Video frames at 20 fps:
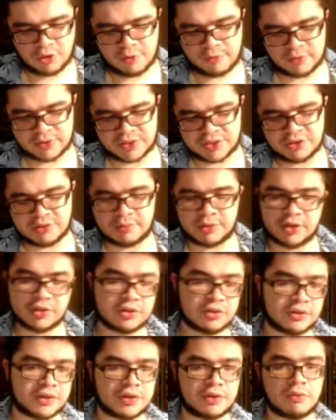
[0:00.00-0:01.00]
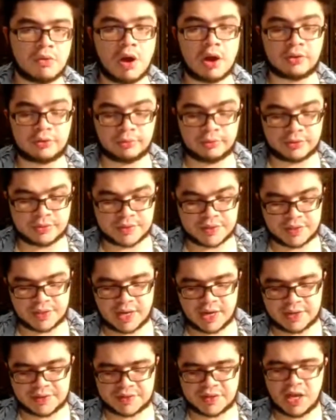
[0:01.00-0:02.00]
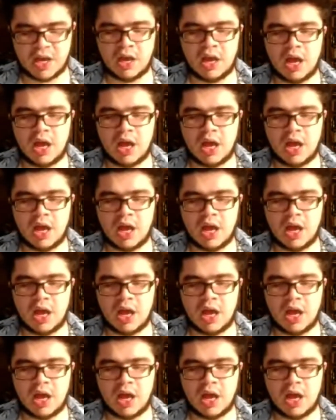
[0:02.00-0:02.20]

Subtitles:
0-for-2, but he drew 2 walks, which was nice.